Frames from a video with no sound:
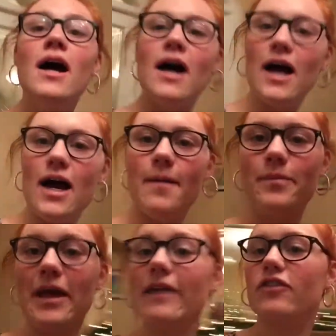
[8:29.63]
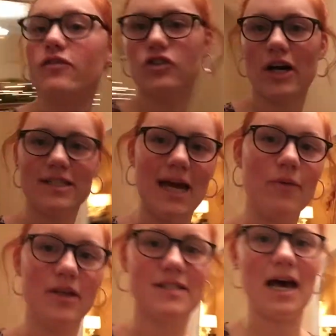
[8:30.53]
If you've tried it
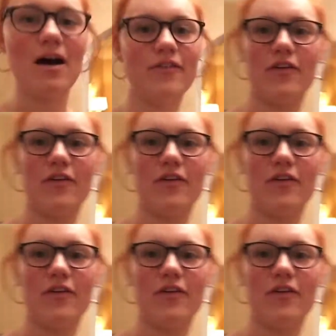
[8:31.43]
out yourself,